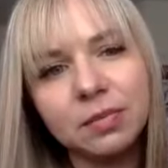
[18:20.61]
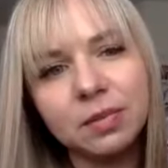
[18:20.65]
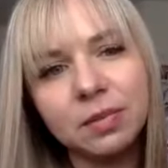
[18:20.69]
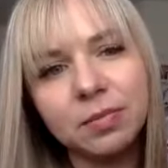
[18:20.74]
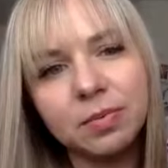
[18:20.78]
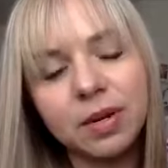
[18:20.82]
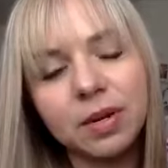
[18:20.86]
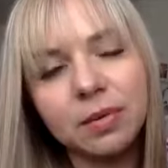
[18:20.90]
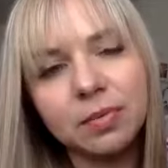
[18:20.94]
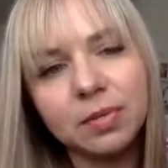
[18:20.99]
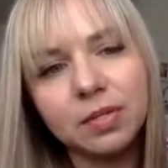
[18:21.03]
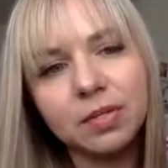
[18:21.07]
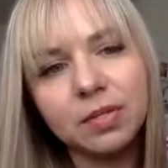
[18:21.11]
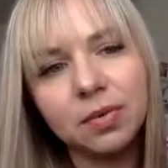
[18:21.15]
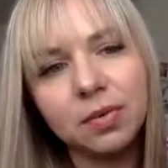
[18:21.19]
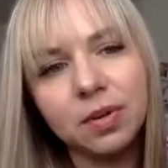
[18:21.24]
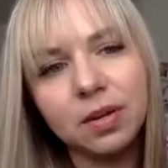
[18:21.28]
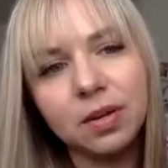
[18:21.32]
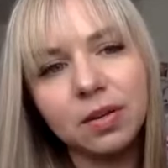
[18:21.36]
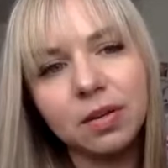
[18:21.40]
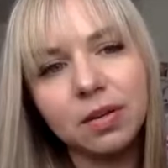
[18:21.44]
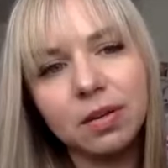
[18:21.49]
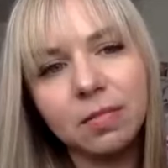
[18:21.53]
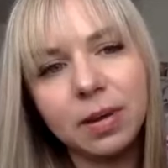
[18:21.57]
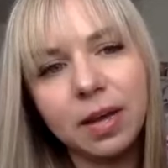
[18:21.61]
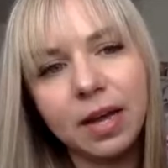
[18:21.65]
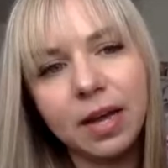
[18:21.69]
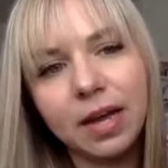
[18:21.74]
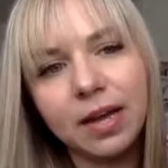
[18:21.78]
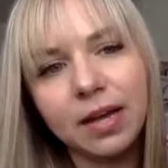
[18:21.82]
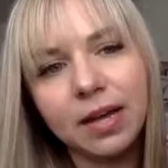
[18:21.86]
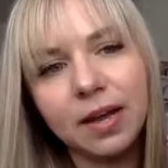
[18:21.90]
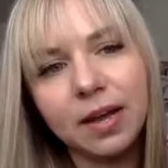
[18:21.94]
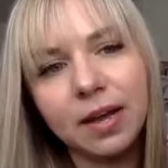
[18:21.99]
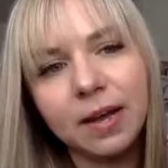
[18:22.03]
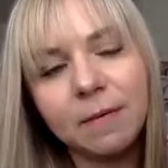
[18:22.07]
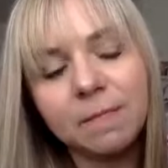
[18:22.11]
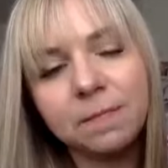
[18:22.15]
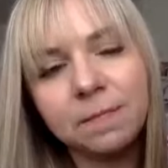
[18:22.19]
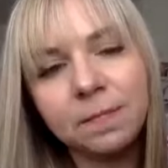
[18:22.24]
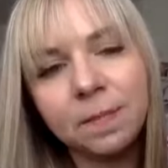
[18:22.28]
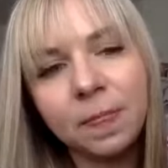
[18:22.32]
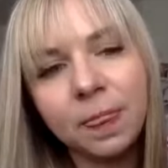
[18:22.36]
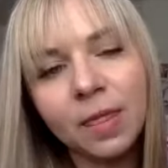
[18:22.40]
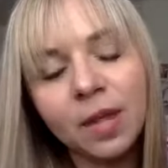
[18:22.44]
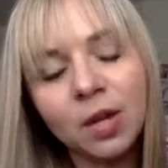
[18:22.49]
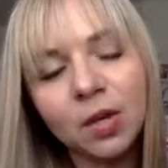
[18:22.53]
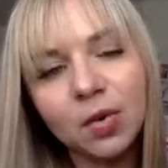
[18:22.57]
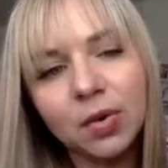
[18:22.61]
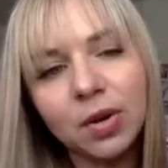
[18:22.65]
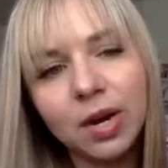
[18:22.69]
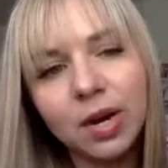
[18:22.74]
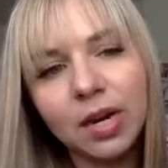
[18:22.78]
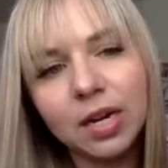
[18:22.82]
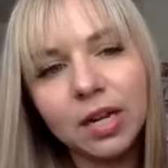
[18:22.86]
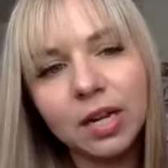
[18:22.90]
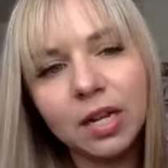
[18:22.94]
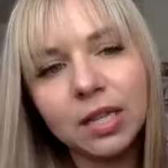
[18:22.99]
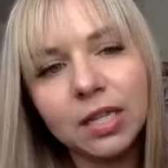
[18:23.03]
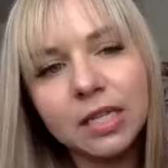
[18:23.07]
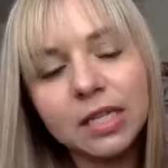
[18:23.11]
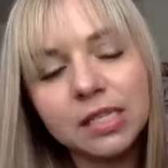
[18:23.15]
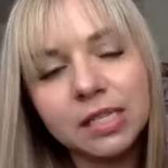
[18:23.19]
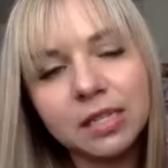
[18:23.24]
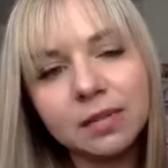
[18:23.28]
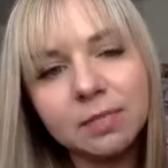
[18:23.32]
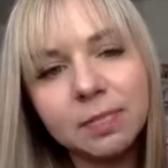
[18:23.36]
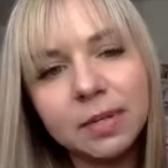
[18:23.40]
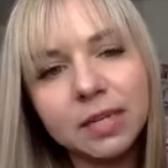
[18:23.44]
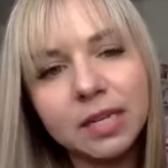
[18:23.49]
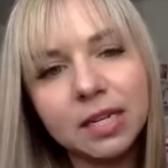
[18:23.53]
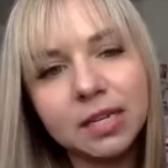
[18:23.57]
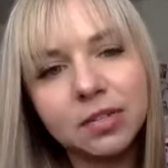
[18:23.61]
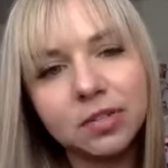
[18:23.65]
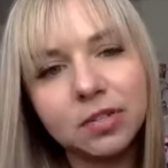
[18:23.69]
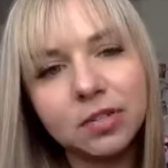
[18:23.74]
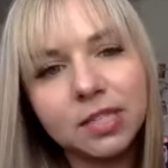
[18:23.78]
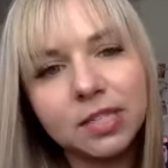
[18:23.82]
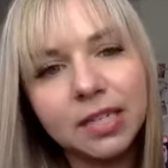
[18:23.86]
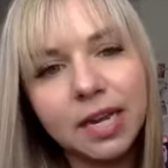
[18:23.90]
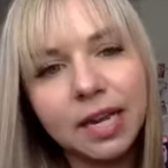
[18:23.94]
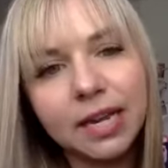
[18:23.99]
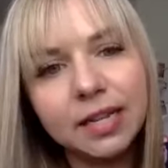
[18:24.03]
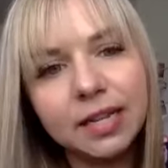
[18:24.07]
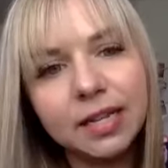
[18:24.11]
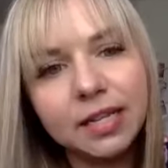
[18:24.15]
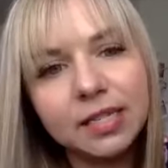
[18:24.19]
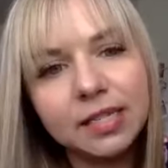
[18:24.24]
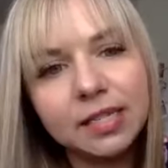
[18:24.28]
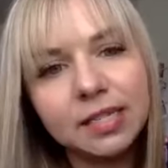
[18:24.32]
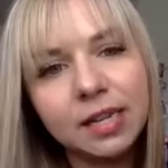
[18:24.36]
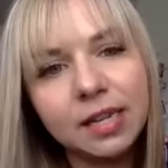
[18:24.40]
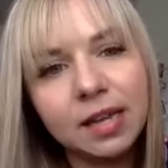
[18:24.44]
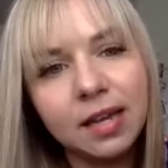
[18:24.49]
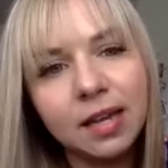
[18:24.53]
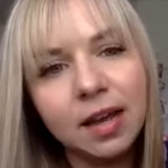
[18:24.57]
We prepped soil by creating a list of potential stylists.